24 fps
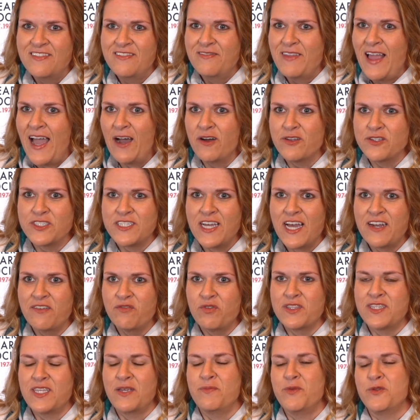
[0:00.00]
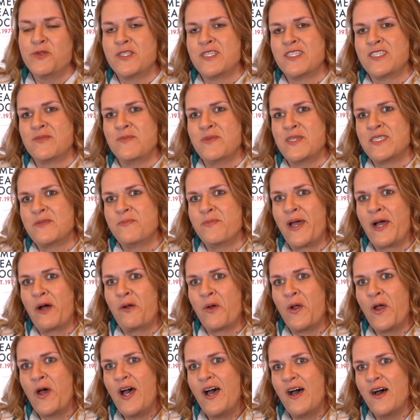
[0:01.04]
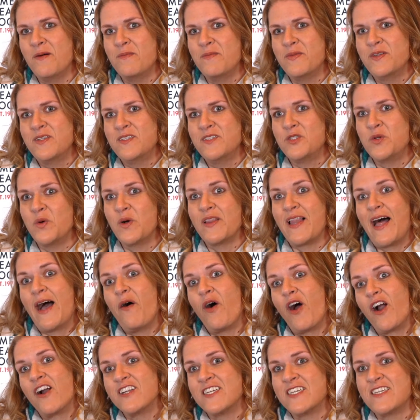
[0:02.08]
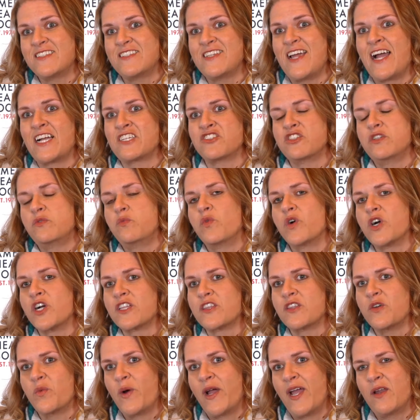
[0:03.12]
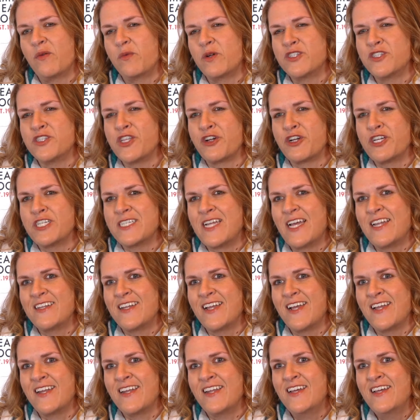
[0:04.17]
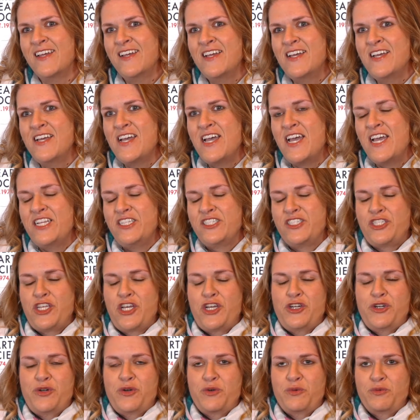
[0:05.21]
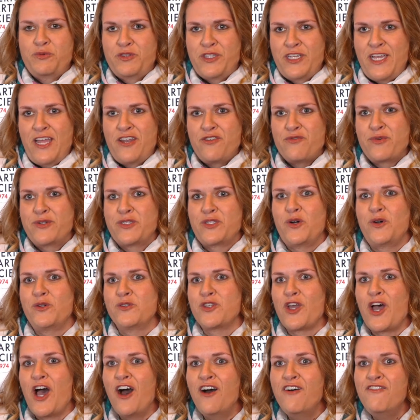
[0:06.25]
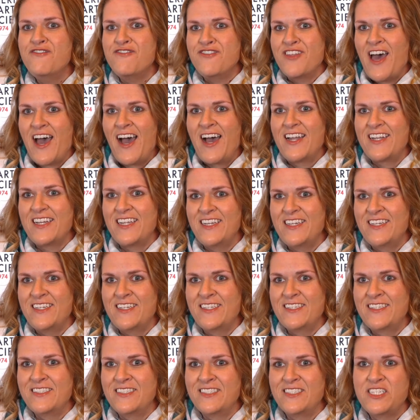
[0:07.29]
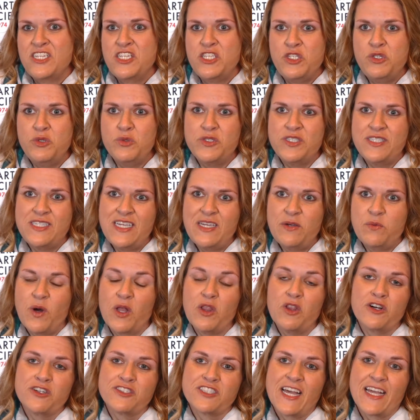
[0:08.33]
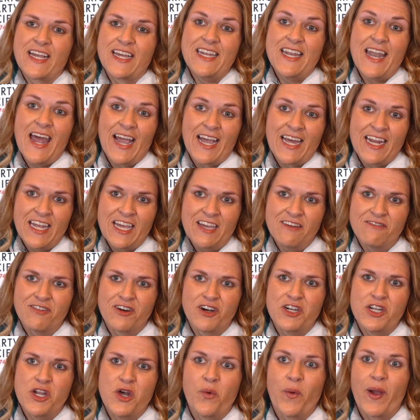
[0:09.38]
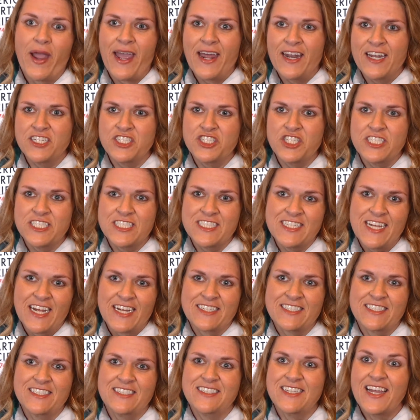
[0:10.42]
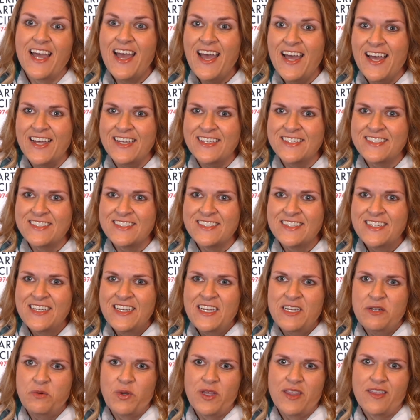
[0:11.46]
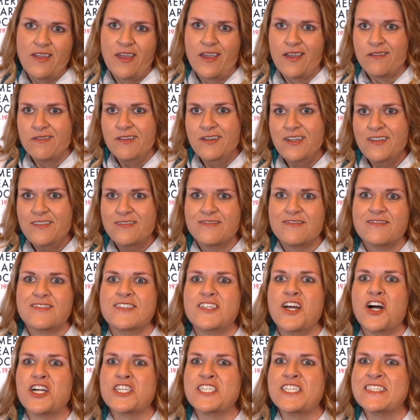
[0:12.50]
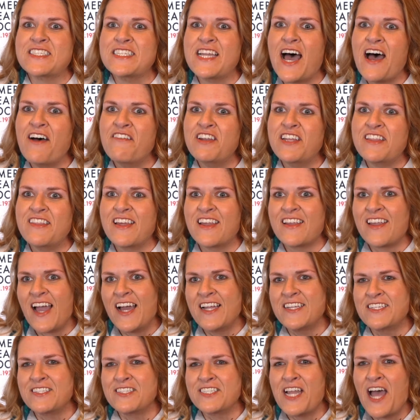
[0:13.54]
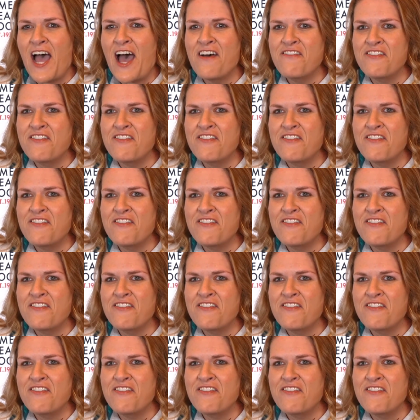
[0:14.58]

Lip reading: outside of what the immune system has bound up to allow our tests to actually work the way in which they're intended. And so the end result of that is you see what looks like a negative or no antigen detected test. We think, well, dog doesn't have anything, cat doesn't have